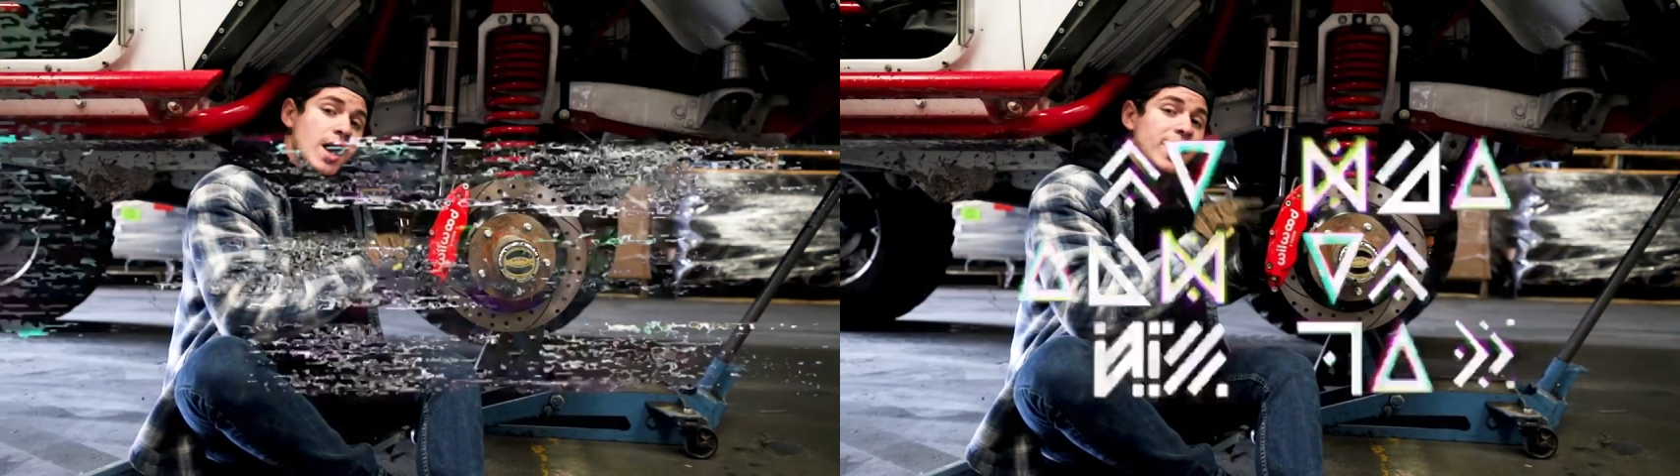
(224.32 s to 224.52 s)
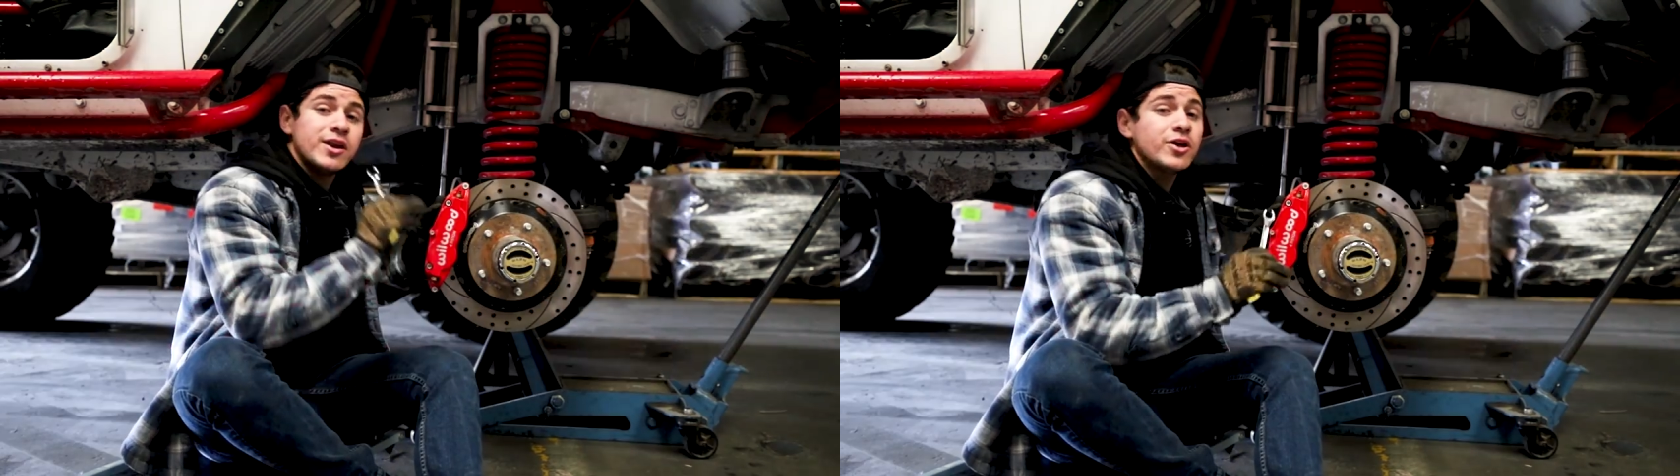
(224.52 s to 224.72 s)

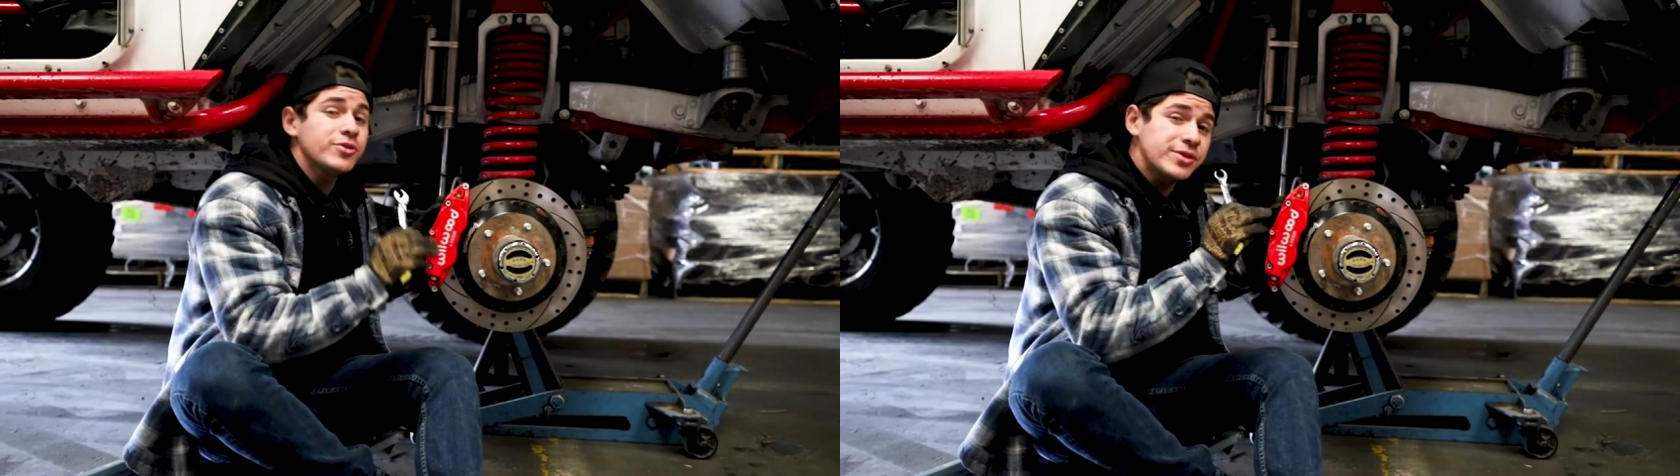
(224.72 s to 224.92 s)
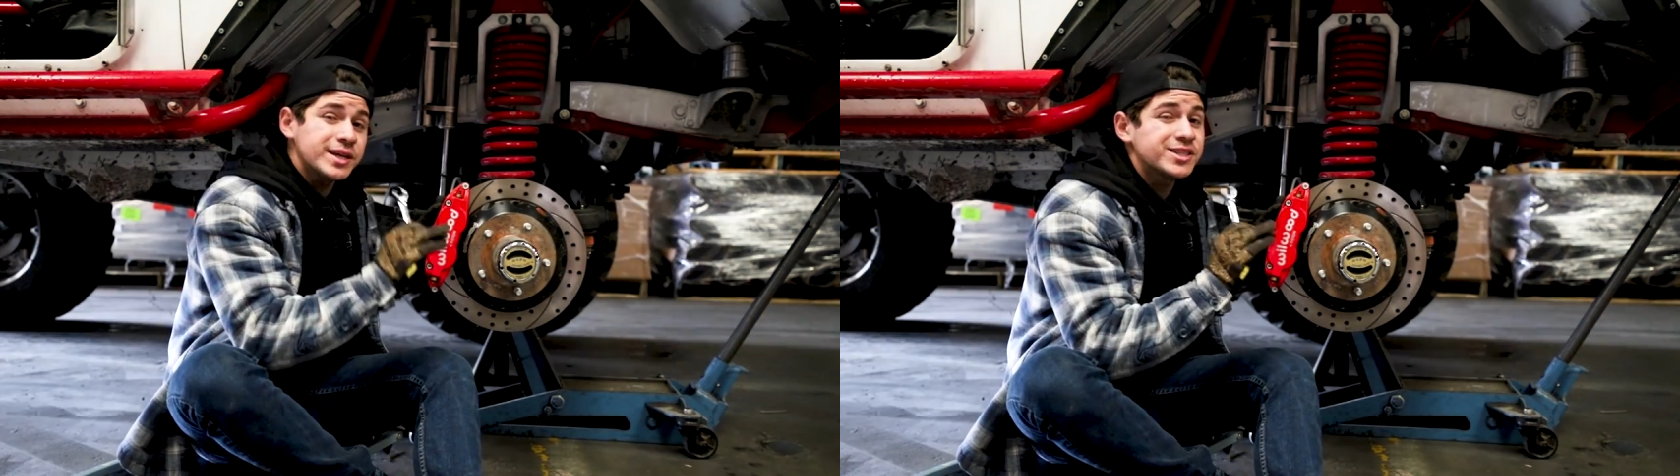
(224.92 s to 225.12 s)

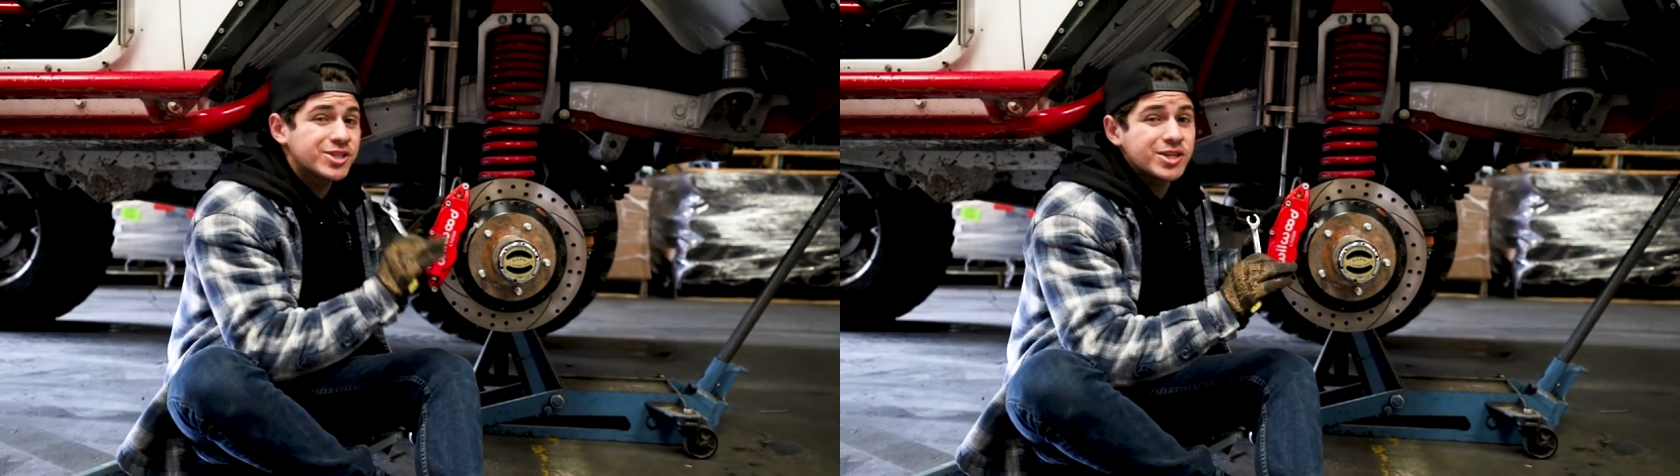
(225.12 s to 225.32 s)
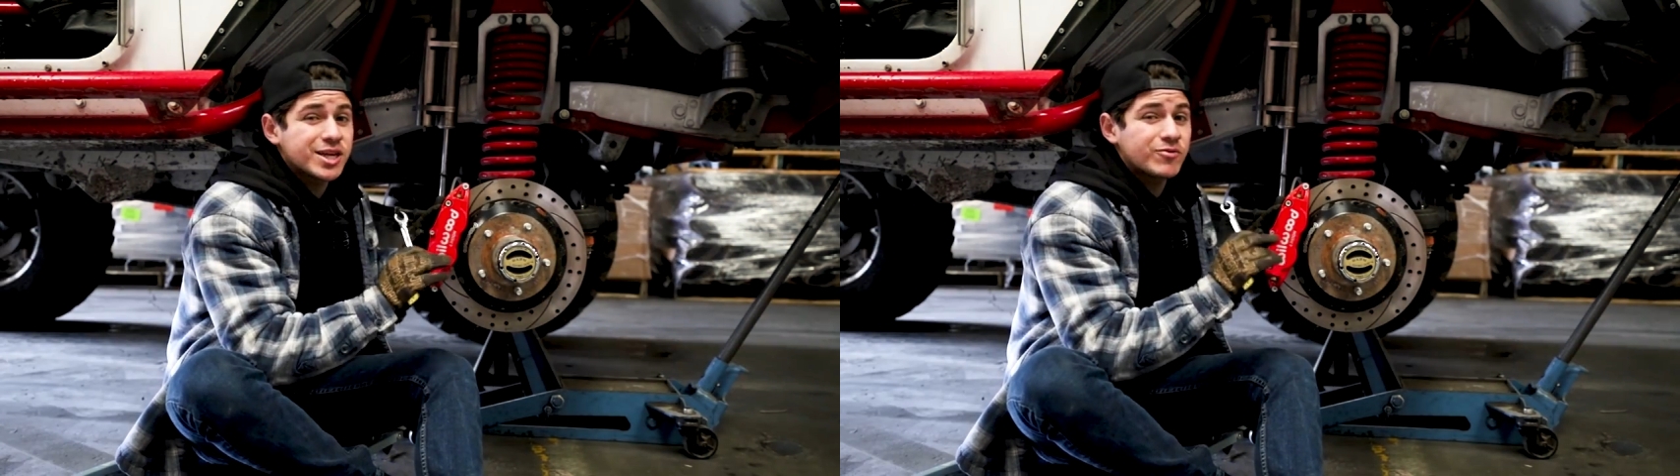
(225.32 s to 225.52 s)
Another thing
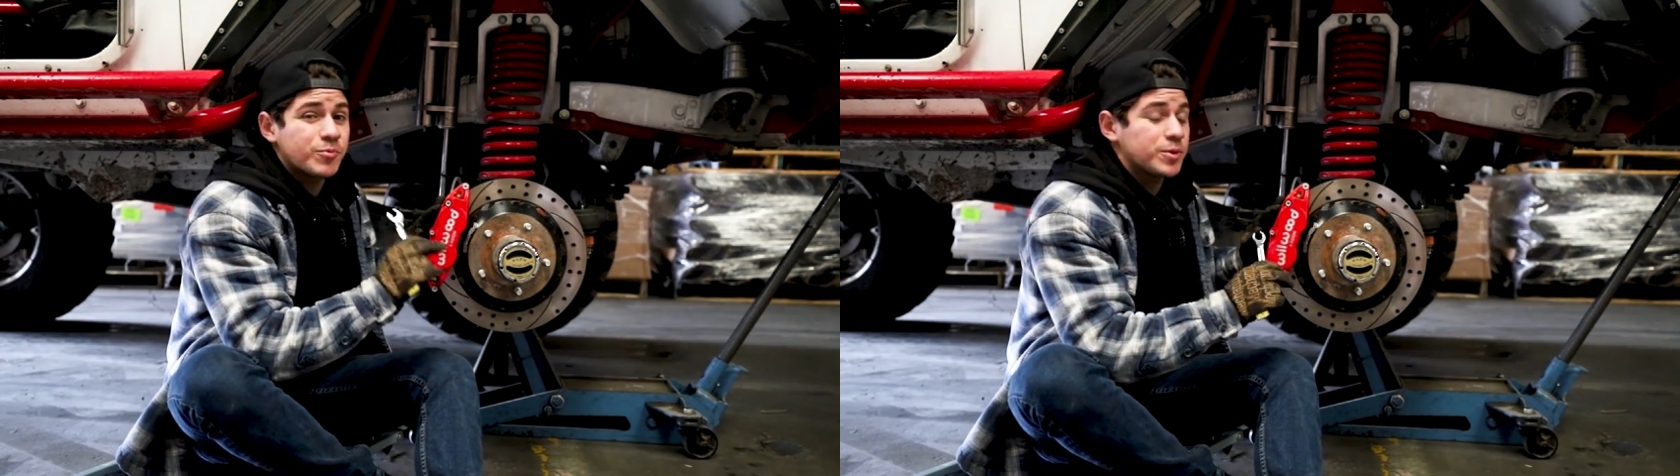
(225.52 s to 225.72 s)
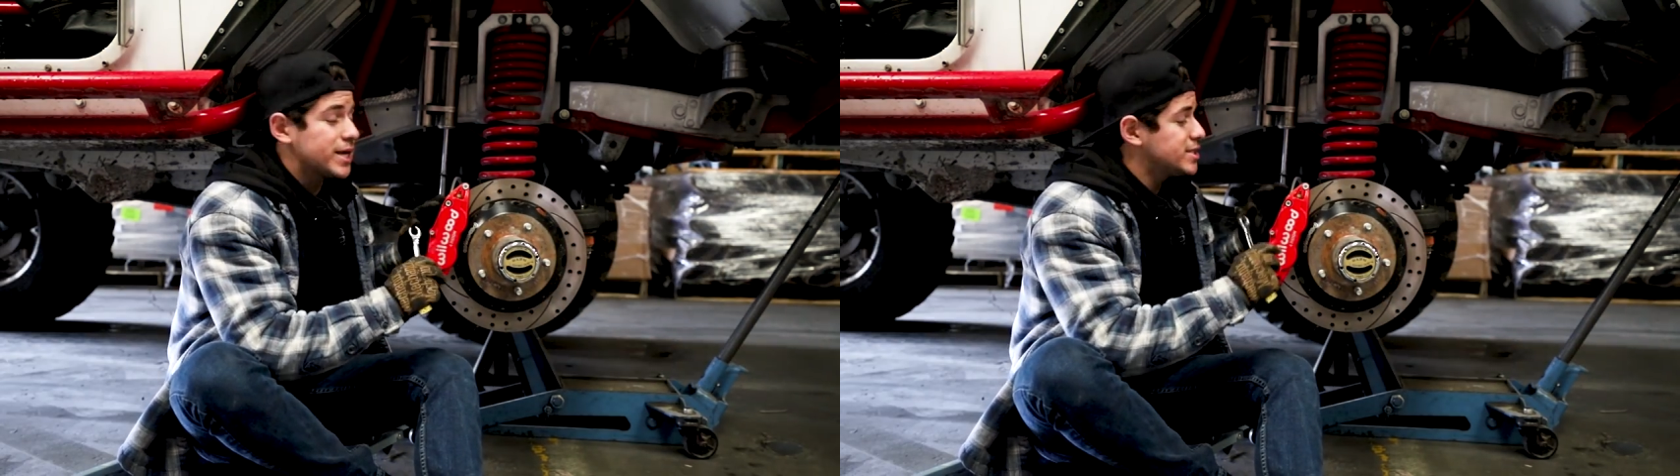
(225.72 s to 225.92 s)
to look at
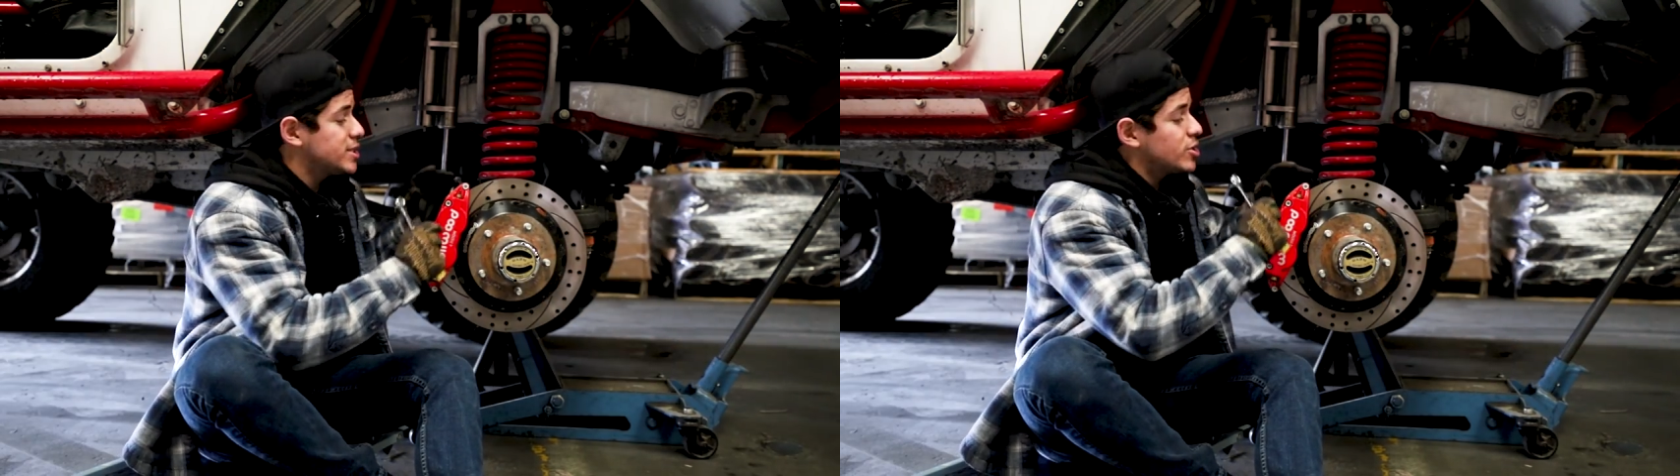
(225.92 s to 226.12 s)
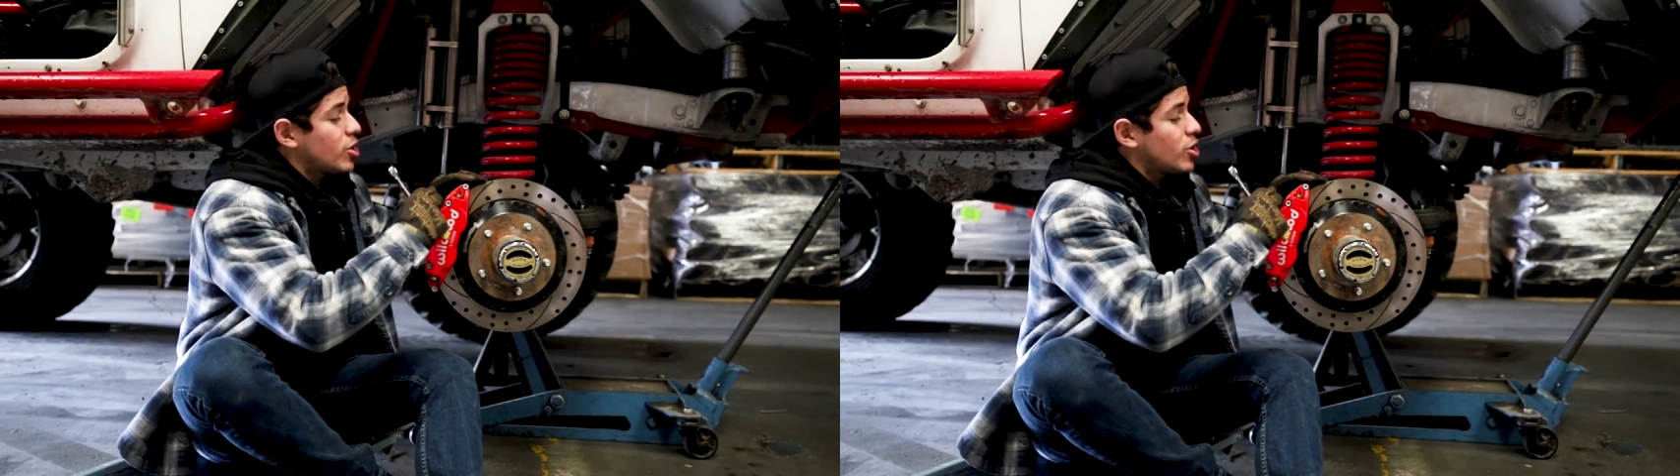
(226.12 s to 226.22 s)
replacing